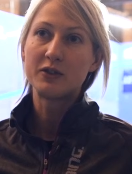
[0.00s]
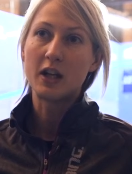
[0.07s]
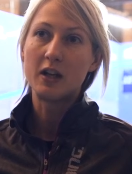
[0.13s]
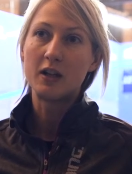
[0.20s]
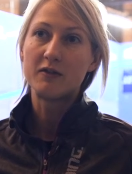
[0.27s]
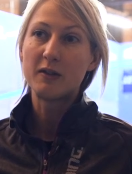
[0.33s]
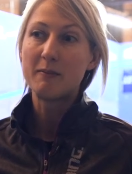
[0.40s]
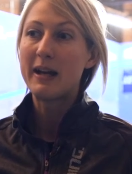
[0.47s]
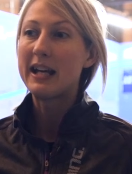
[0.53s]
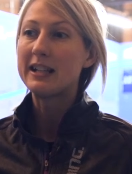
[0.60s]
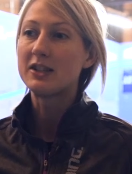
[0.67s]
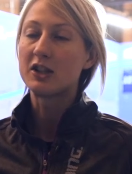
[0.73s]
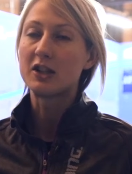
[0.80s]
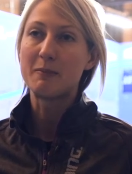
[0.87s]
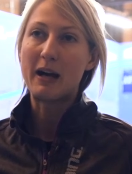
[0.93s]
So for me
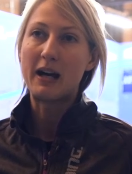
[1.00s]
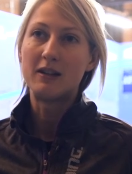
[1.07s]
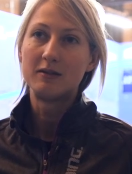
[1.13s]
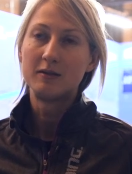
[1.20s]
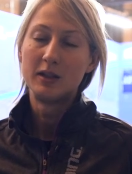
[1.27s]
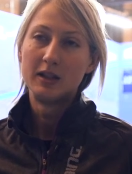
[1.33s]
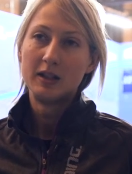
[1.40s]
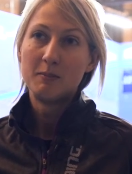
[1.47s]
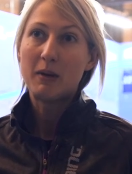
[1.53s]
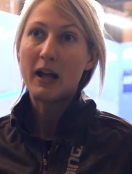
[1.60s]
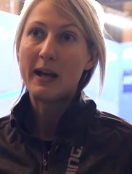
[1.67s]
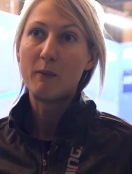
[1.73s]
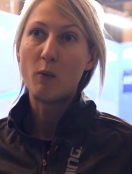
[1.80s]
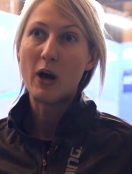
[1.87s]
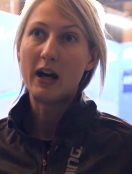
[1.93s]
it's just about
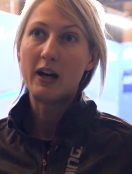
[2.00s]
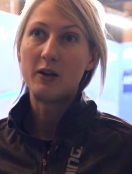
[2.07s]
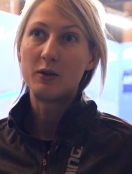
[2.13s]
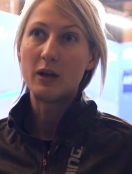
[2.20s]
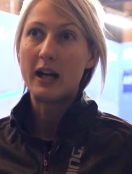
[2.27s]
playing well